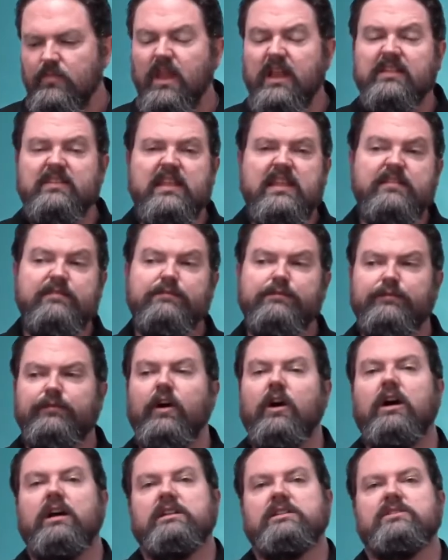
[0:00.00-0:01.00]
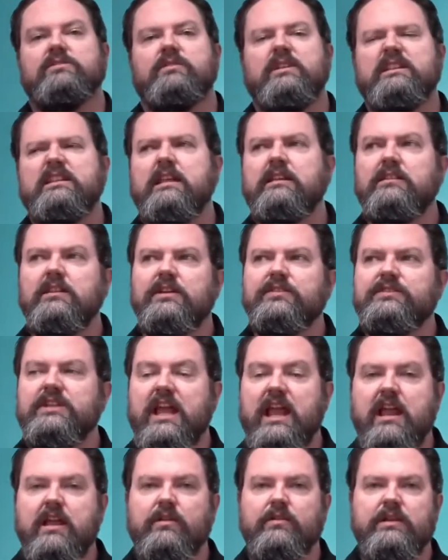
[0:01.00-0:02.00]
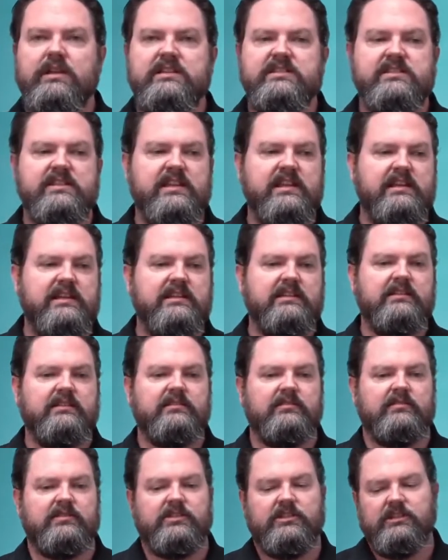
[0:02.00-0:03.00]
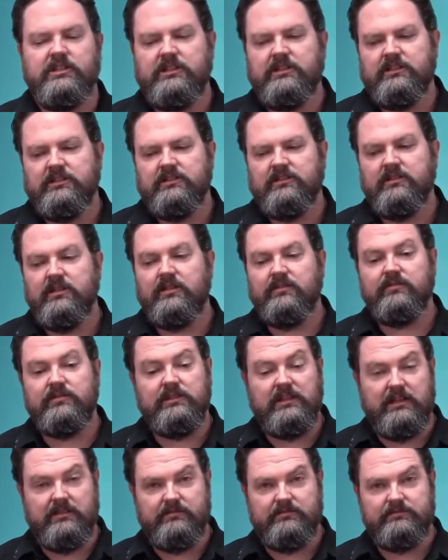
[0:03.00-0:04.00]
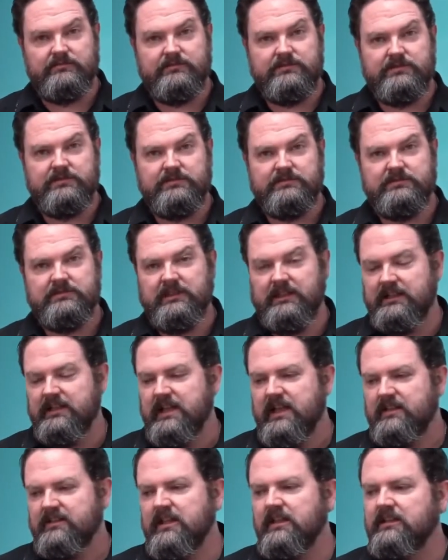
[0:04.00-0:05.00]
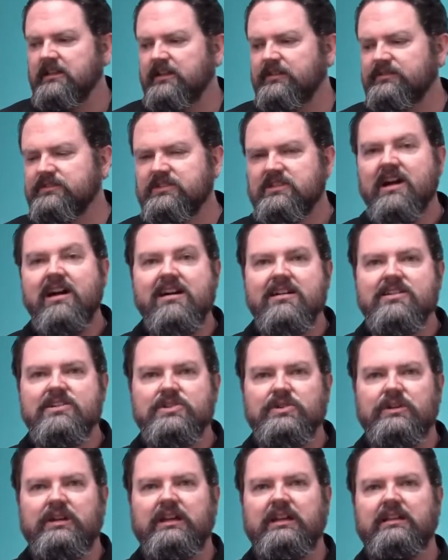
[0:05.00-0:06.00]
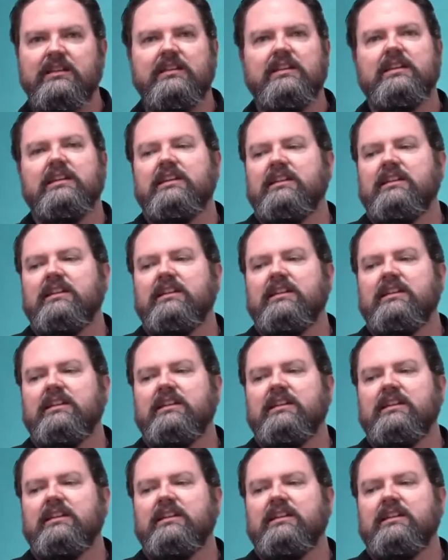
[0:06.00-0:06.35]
And they fought, right? They loved Ares. They didn't love love. Right? They loved conquering.